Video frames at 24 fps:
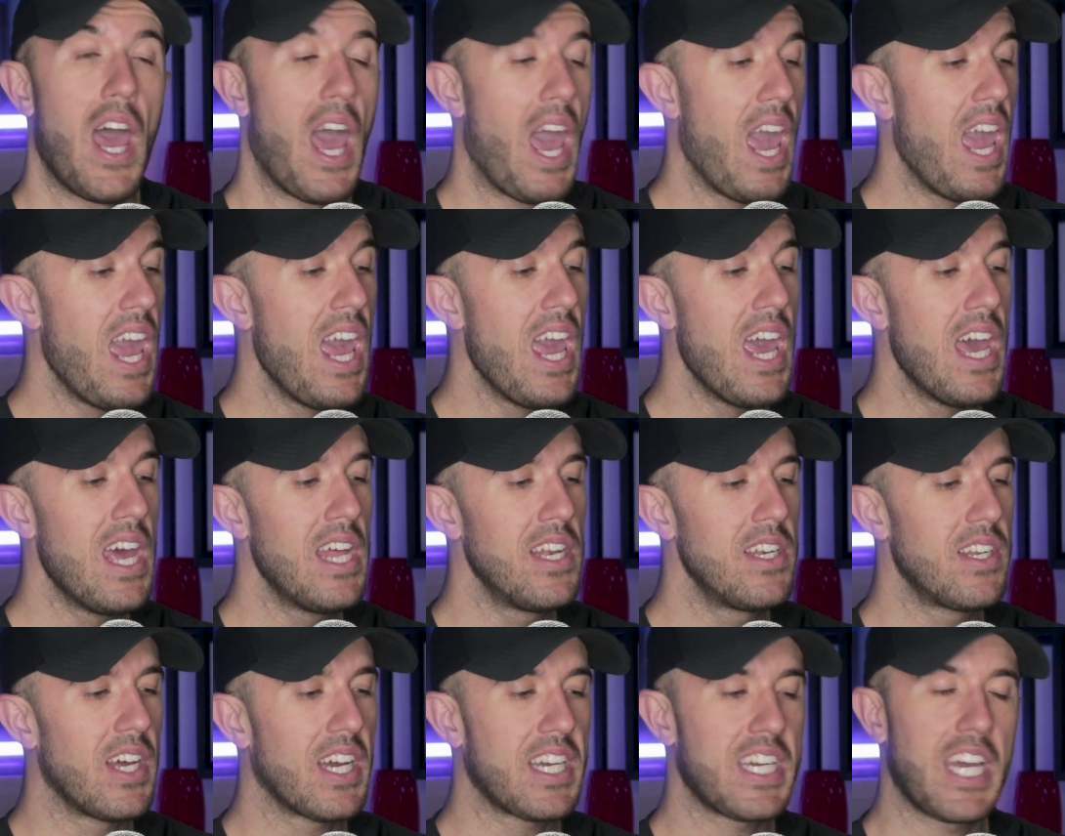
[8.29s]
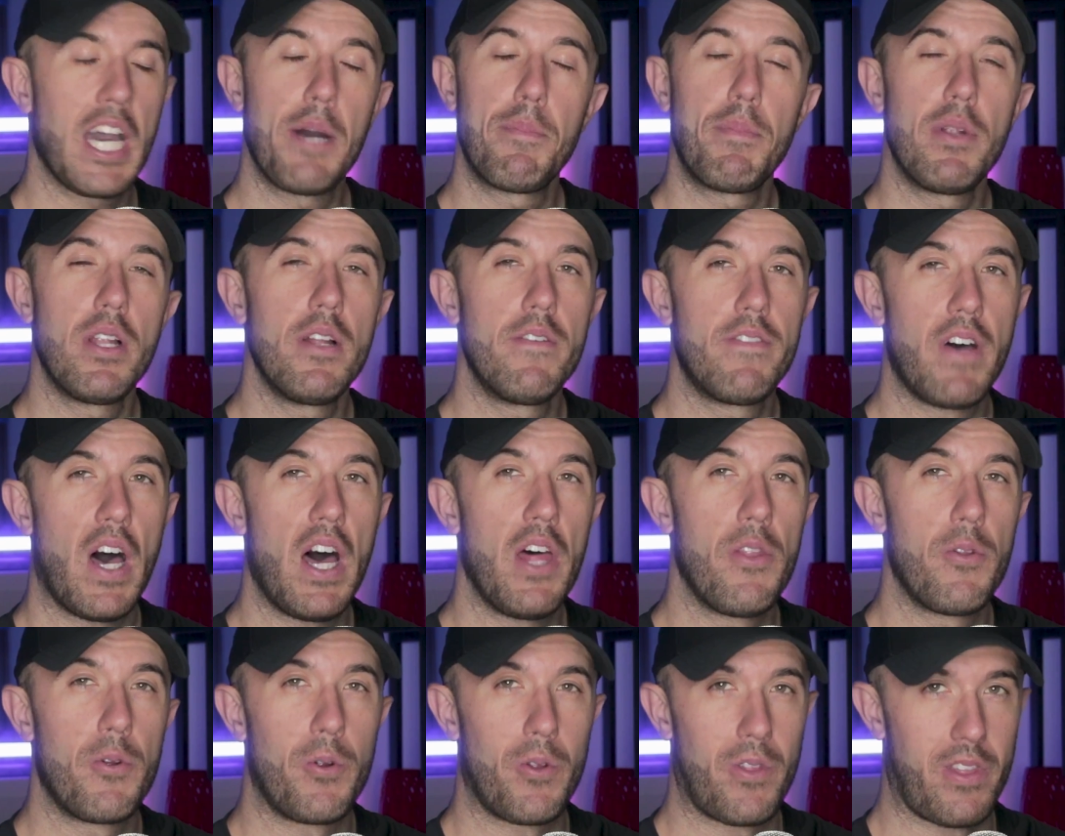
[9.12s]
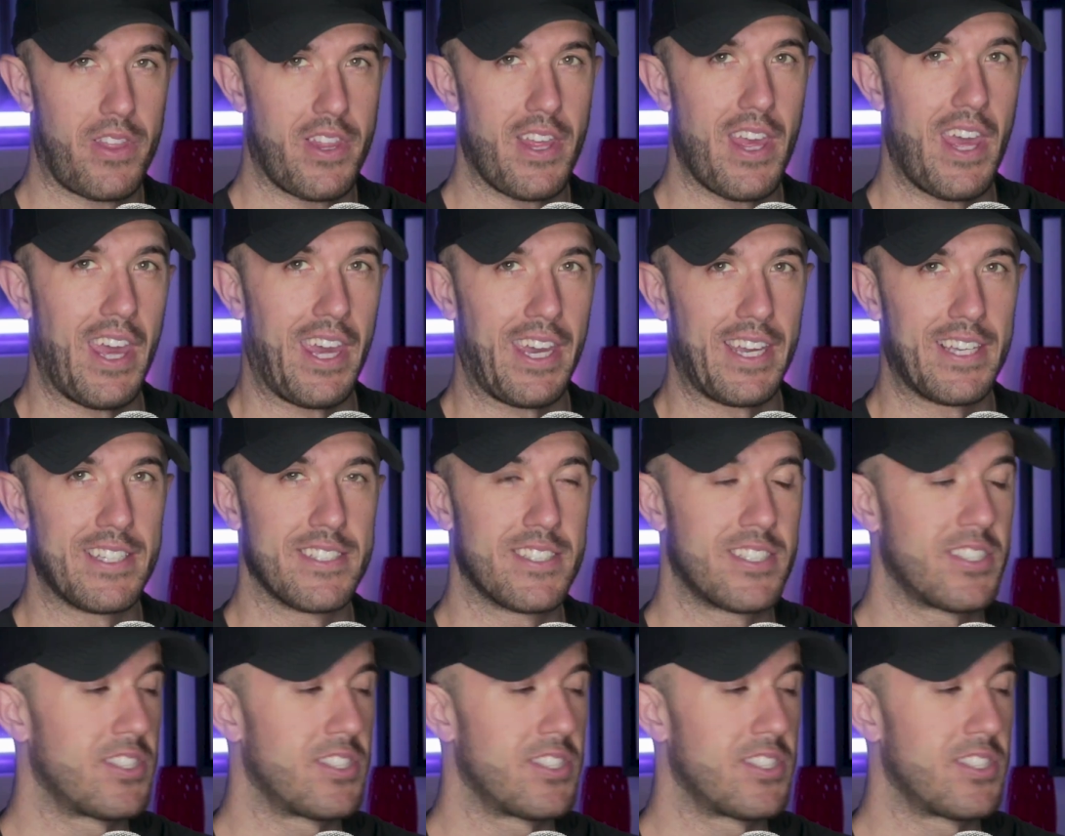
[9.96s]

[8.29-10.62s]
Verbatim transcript: and a couple of other things.